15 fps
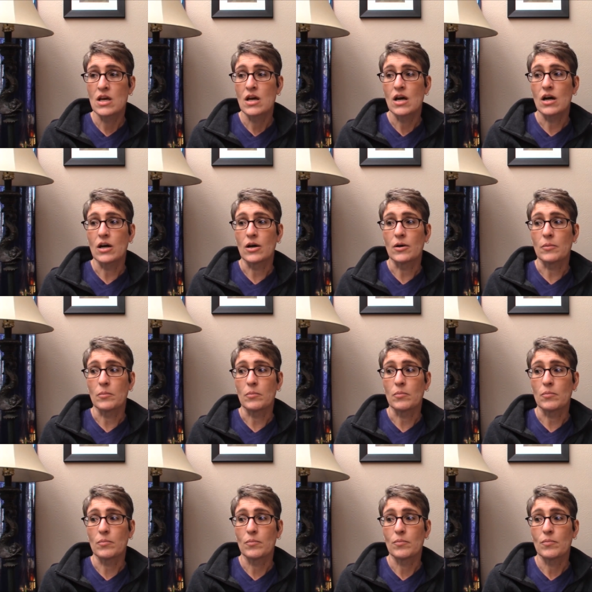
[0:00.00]

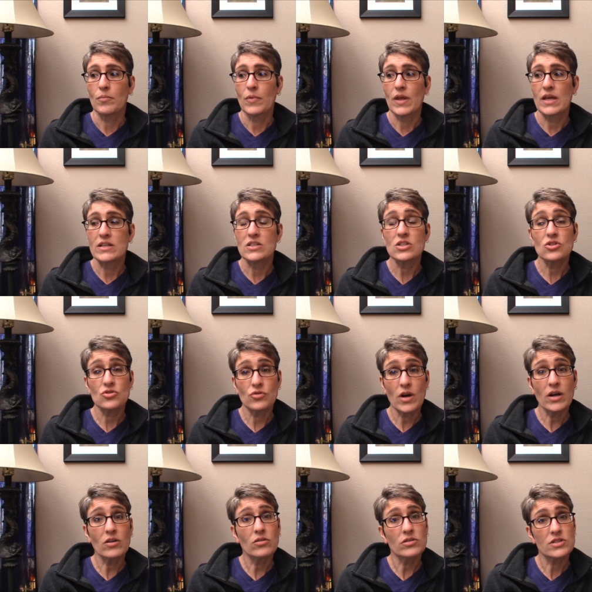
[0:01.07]
It's a
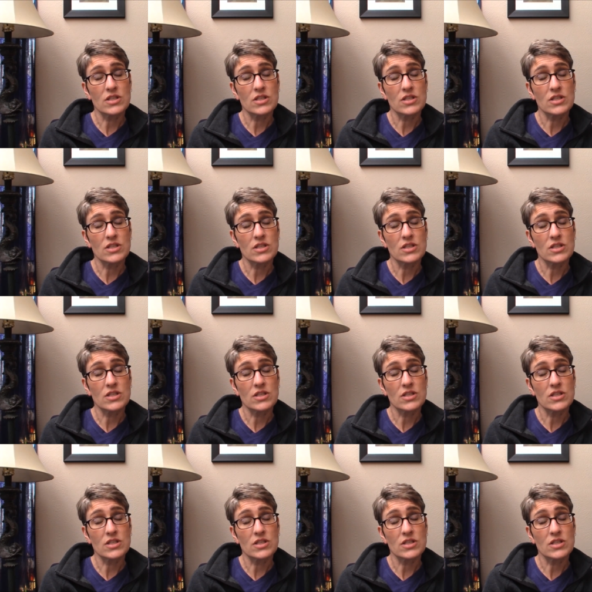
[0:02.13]
struggle